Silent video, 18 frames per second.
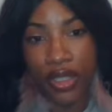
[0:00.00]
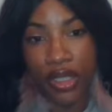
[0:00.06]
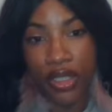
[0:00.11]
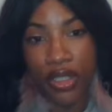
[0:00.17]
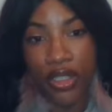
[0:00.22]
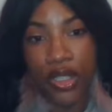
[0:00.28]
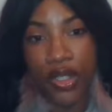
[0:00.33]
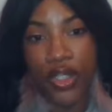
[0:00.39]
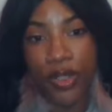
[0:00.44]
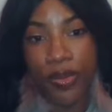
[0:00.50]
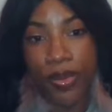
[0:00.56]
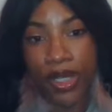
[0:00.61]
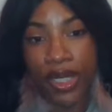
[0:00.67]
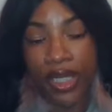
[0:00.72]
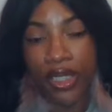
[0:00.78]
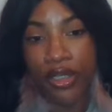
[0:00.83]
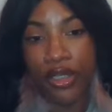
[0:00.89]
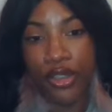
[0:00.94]
So
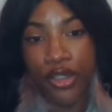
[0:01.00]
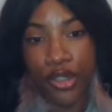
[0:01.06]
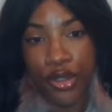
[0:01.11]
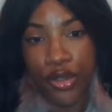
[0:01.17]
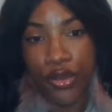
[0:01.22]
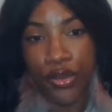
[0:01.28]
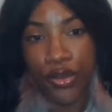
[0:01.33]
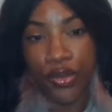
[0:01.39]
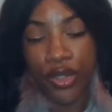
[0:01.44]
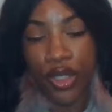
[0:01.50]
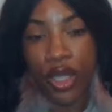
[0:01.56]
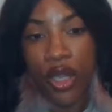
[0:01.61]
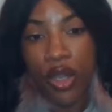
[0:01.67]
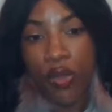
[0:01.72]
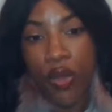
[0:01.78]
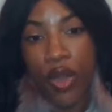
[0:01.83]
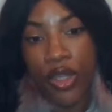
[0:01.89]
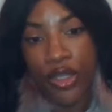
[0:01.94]
speaking your truth,
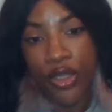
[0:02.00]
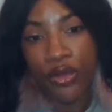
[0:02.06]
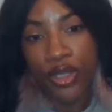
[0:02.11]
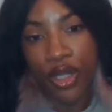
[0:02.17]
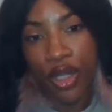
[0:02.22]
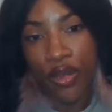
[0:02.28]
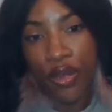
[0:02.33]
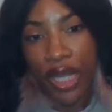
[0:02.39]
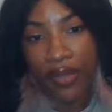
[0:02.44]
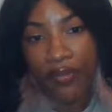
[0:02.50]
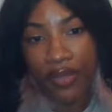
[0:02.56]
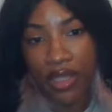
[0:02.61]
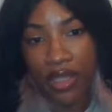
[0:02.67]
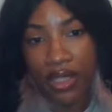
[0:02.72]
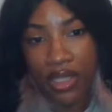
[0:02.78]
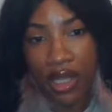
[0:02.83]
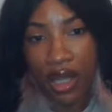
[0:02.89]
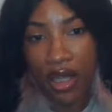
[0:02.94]
while you don't have to
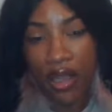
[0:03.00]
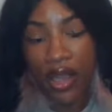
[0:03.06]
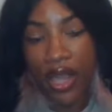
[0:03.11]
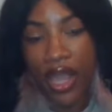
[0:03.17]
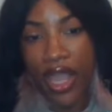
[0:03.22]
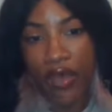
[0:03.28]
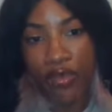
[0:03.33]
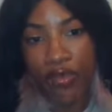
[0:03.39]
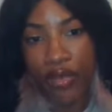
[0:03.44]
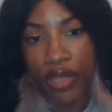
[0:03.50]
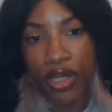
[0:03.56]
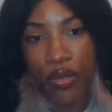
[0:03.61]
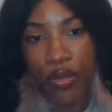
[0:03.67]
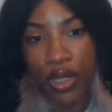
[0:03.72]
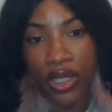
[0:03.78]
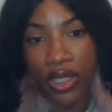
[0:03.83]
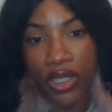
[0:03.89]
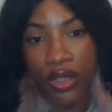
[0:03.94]
tell
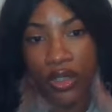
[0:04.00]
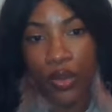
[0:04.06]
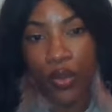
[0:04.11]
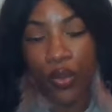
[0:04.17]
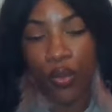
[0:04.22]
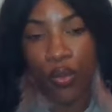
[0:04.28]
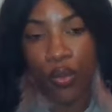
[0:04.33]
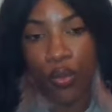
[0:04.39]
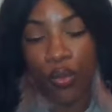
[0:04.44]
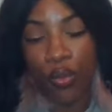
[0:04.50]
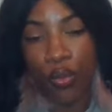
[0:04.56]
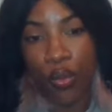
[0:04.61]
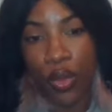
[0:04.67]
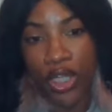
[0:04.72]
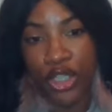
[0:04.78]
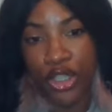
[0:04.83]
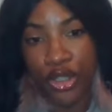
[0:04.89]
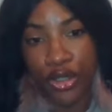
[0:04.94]
everyone
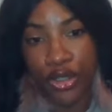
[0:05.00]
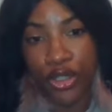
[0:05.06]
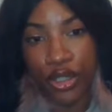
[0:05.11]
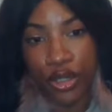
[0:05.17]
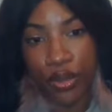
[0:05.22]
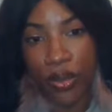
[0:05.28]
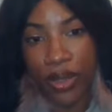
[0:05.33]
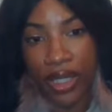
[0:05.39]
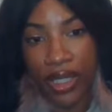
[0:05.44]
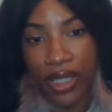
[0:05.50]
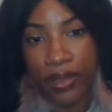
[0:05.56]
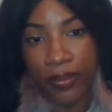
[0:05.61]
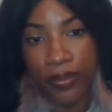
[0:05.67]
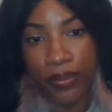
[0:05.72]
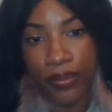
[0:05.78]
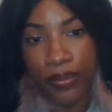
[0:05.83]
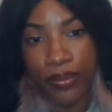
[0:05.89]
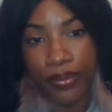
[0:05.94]
what you're doing,